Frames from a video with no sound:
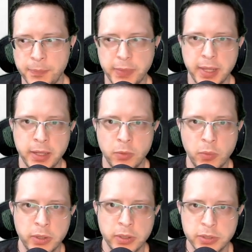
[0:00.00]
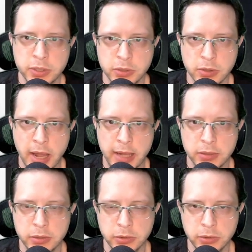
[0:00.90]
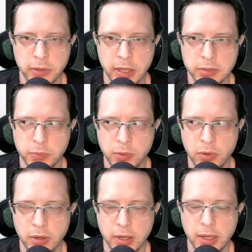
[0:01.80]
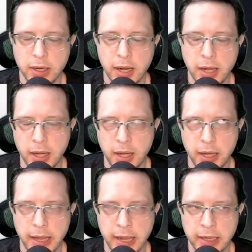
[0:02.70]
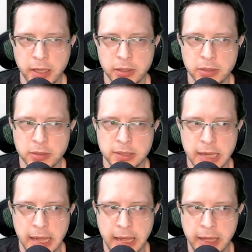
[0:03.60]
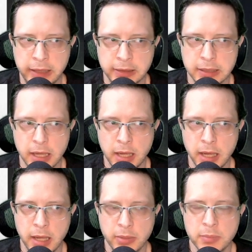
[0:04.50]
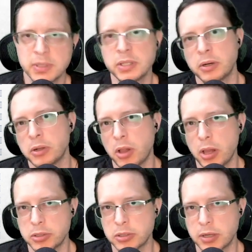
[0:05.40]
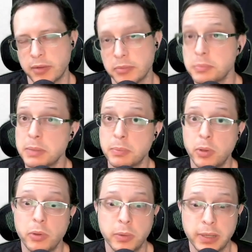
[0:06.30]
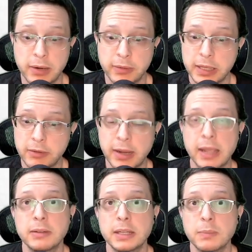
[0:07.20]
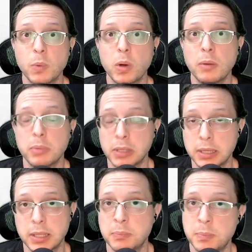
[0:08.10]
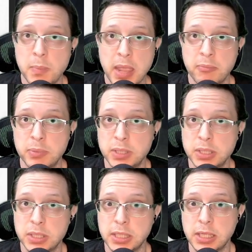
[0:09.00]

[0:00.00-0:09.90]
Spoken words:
in order to try to explore and understand the material culture of a people who are not really around anymore, but may have potentially